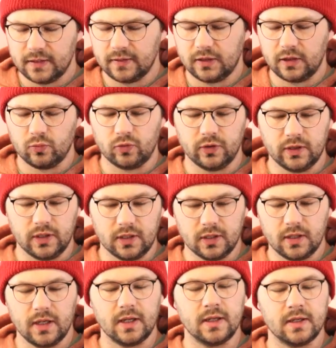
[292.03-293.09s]
thing that you will
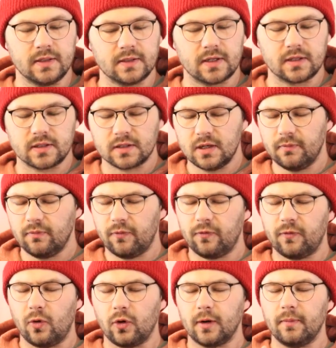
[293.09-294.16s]
need is some
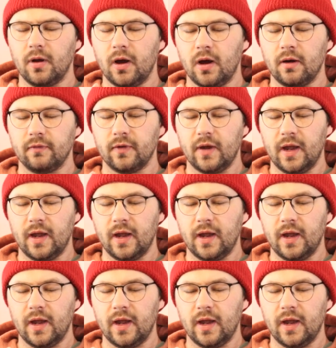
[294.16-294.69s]
form of